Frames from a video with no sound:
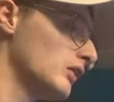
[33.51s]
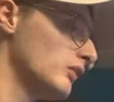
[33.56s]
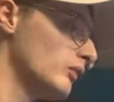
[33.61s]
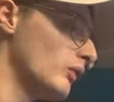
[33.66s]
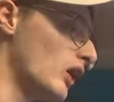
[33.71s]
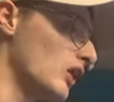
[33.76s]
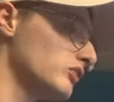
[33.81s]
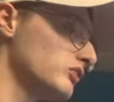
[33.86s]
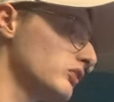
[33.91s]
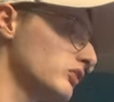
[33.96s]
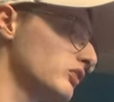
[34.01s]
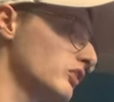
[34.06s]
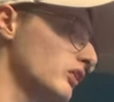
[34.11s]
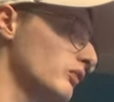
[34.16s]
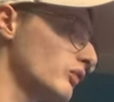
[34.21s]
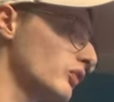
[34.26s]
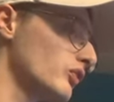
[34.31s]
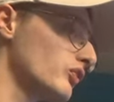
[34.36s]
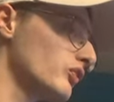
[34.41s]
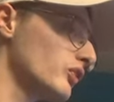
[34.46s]

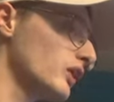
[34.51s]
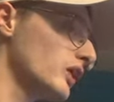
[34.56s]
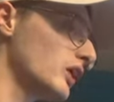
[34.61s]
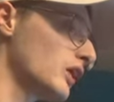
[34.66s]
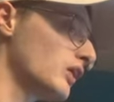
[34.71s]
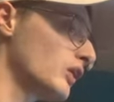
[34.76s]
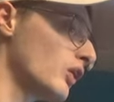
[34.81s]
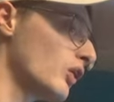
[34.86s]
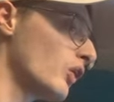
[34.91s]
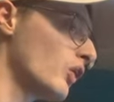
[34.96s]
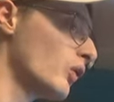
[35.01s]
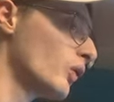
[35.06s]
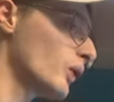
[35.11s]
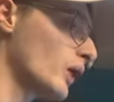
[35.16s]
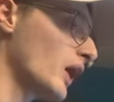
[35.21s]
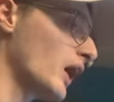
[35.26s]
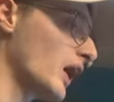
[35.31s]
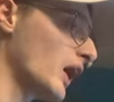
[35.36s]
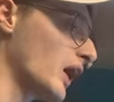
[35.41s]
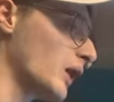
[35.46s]
Washington was leading the whole
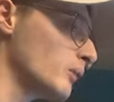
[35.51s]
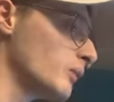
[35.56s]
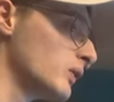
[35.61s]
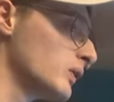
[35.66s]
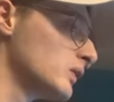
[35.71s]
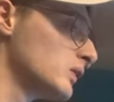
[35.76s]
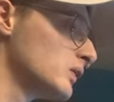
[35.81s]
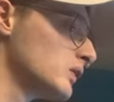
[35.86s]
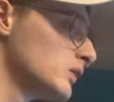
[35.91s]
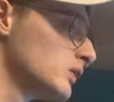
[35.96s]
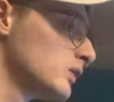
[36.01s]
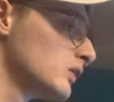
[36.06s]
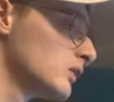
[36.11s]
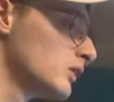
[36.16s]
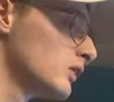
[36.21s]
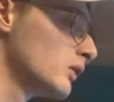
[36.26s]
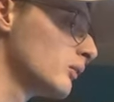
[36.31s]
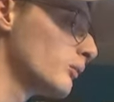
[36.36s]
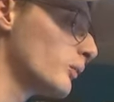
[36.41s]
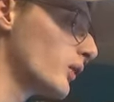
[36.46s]
game,
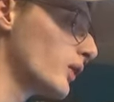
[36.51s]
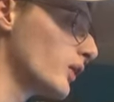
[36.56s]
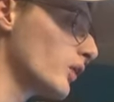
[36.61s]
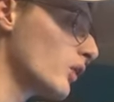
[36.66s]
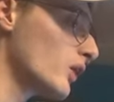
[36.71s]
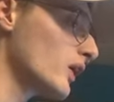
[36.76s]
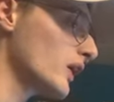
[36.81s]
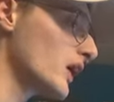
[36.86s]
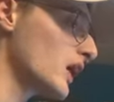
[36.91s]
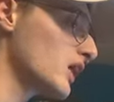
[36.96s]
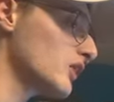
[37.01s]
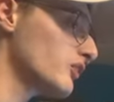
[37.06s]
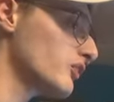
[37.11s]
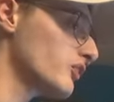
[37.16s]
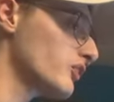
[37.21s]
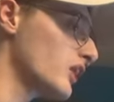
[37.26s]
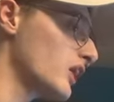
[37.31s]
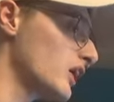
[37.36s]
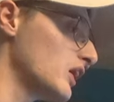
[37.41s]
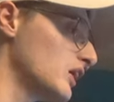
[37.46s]
but Oregon
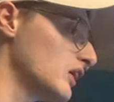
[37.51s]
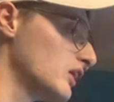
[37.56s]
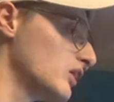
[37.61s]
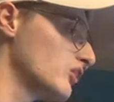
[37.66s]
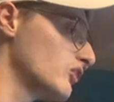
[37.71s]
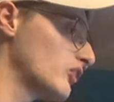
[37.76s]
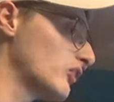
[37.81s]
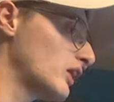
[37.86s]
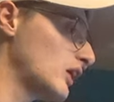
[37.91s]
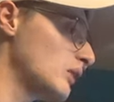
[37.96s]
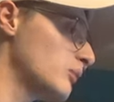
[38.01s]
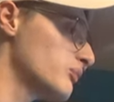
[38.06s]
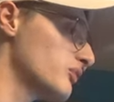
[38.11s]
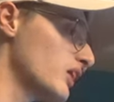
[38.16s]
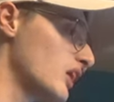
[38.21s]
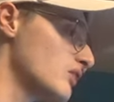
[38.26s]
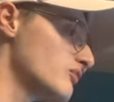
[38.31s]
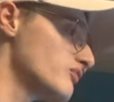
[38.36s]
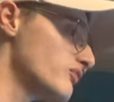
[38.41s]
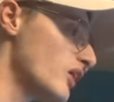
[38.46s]
State is keeps
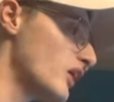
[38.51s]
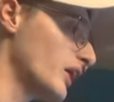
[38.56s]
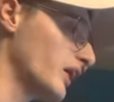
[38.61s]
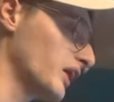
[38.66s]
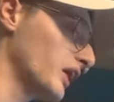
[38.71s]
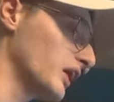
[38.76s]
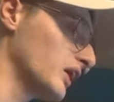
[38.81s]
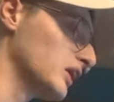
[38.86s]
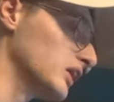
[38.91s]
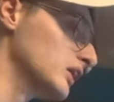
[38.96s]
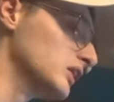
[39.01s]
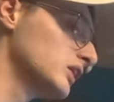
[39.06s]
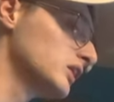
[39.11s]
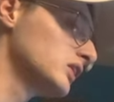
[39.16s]
on fighting.